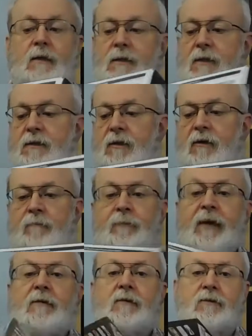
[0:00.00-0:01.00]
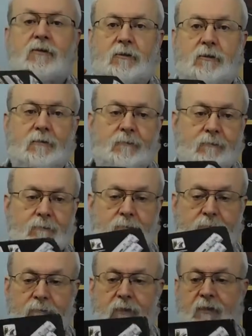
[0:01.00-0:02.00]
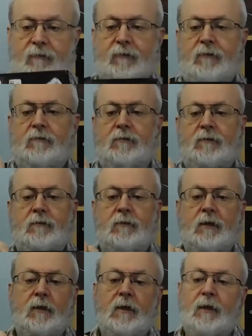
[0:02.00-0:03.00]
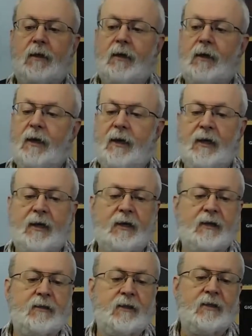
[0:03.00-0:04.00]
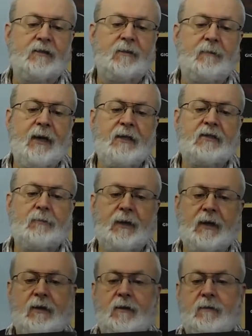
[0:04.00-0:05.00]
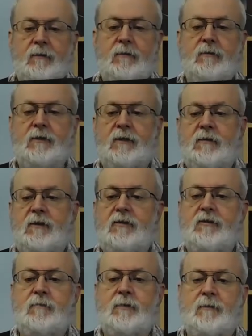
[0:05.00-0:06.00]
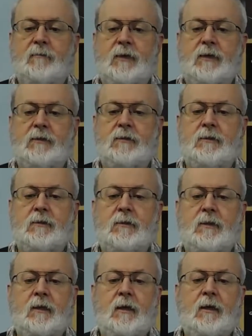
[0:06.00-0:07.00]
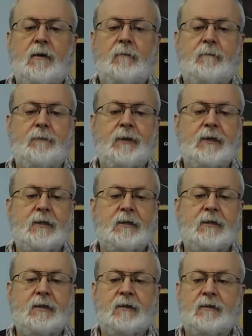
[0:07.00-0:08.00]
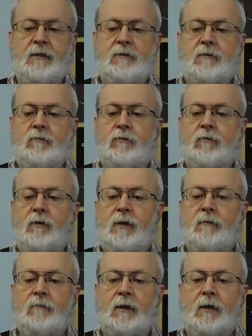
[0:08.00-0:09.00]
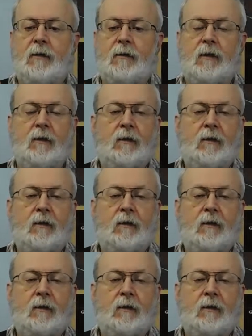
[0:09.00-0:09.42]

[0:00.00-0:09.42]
These are Behringer microphones. And it's a matched pair. They're instrument mics, but they do quite well